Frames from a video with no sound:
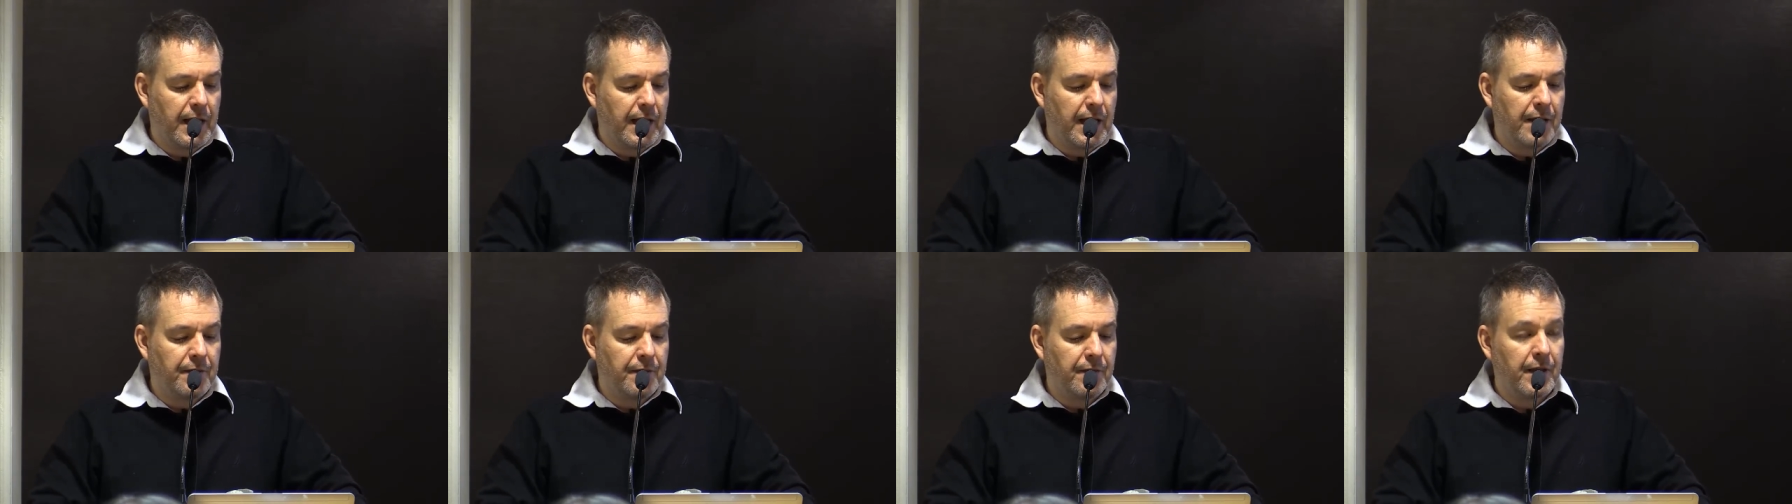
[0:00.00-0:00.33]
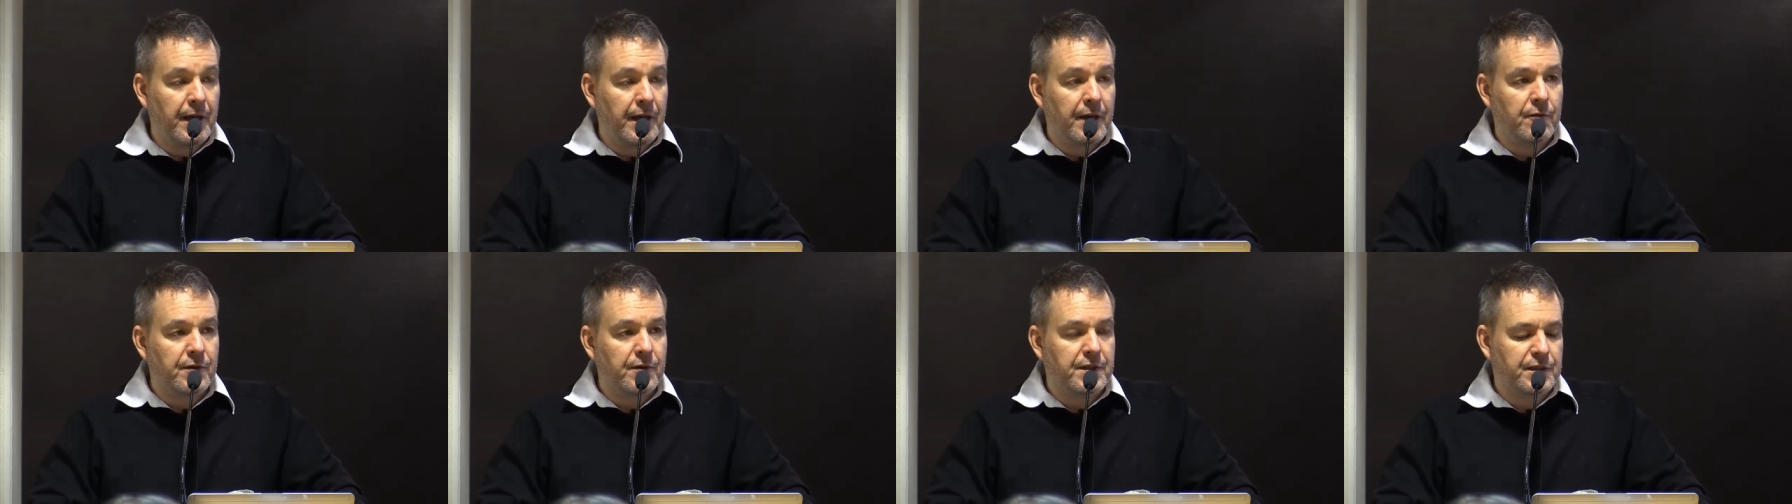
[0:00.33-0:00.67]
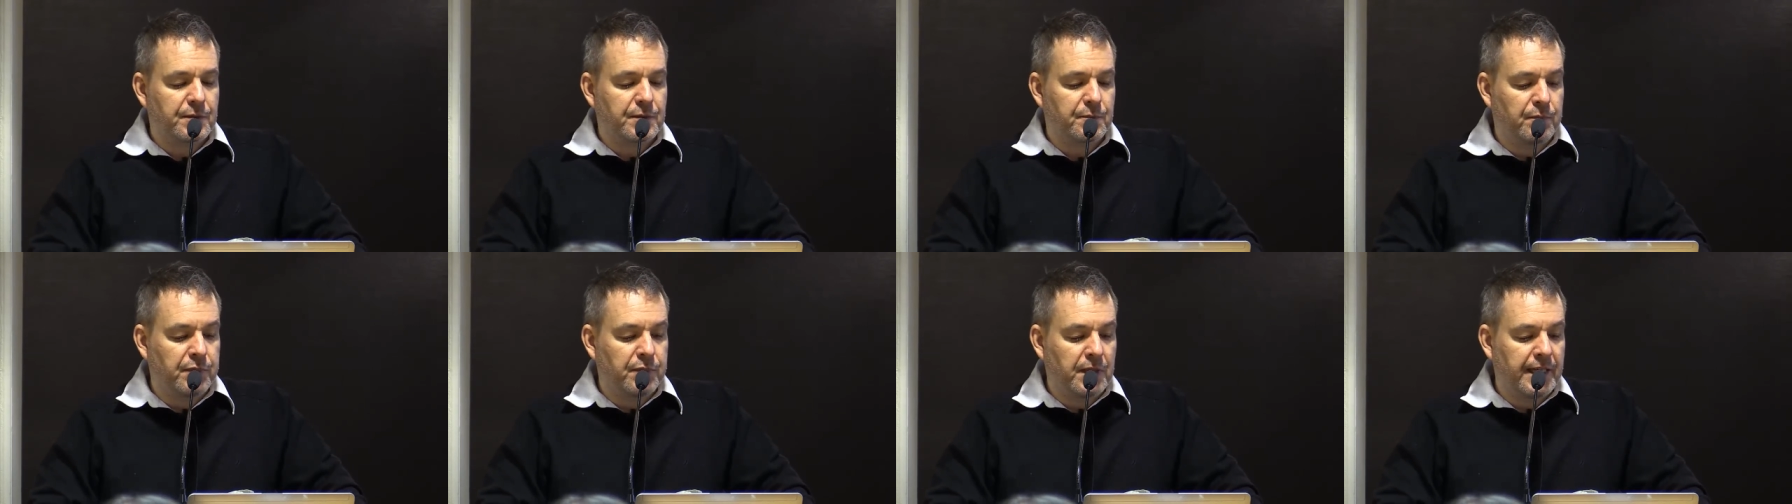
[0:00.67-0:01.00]
and they were
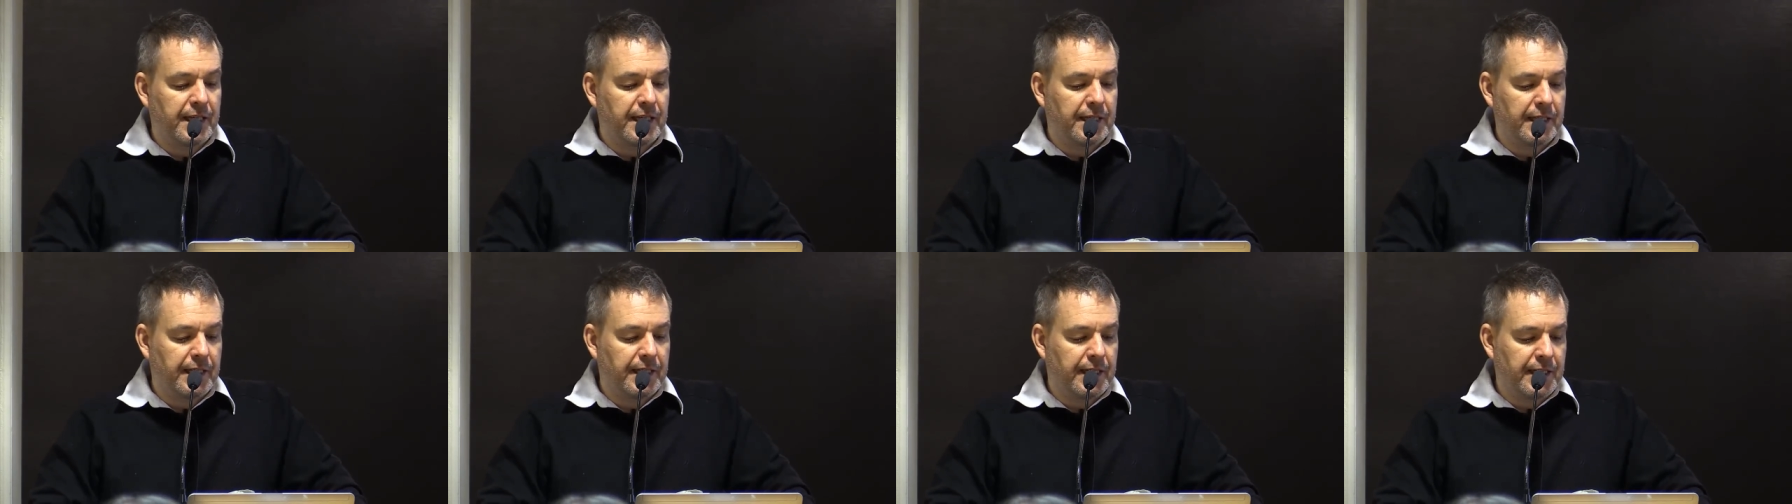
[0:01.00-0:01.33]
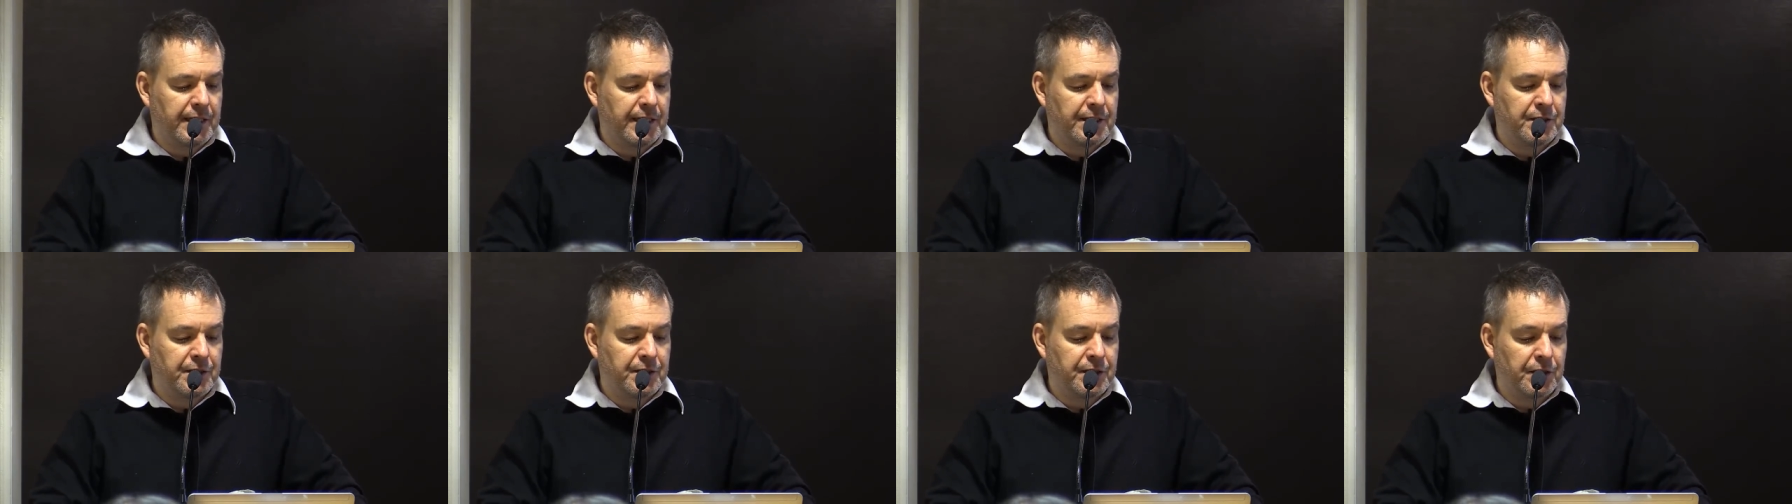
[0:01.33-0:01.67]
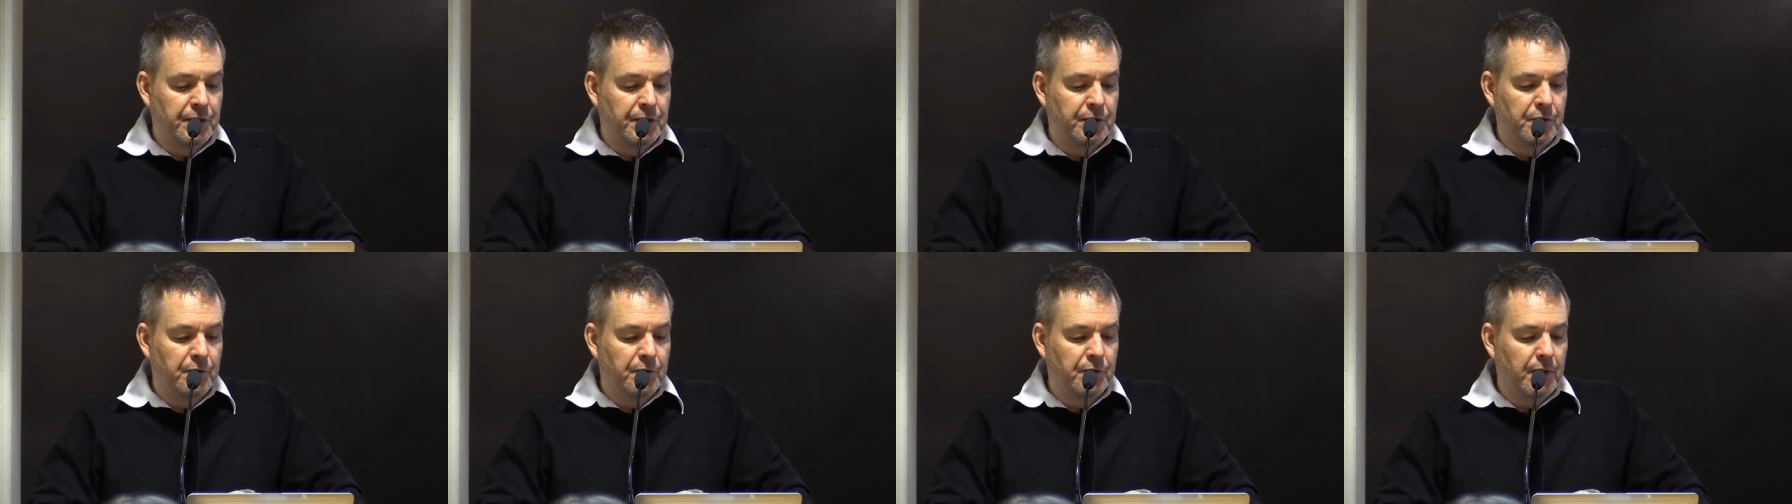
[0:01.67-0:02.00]
split
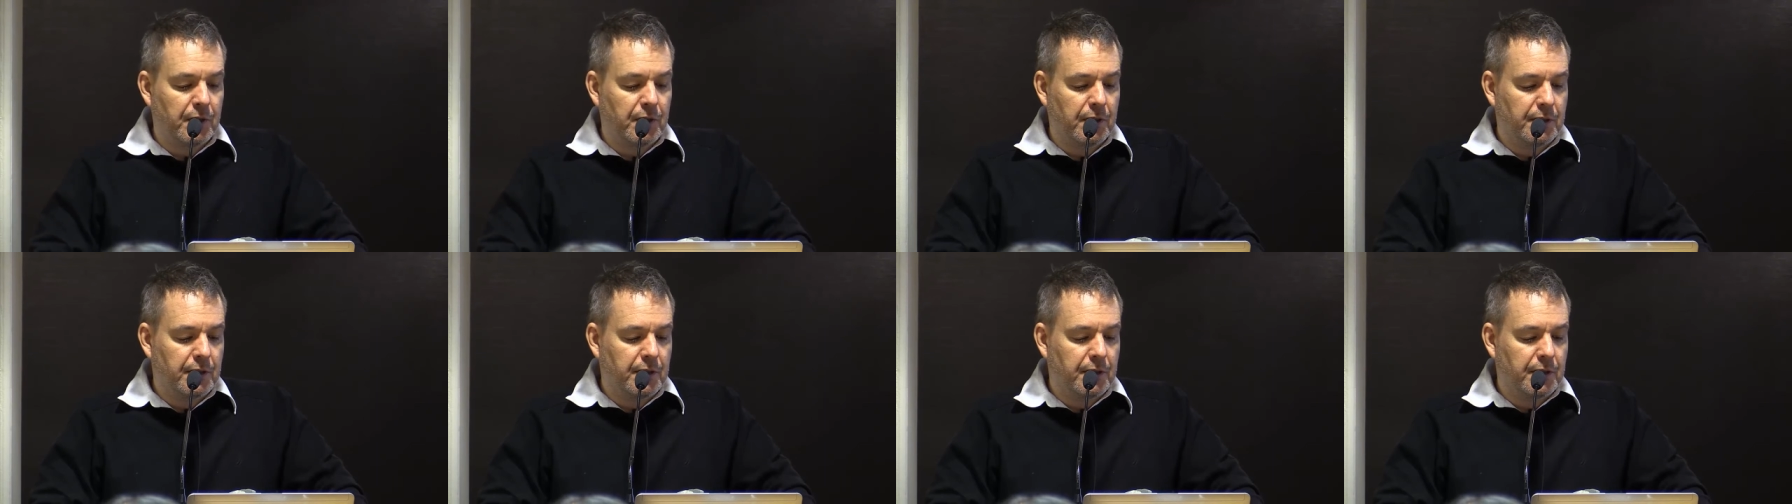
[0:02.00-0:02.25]
into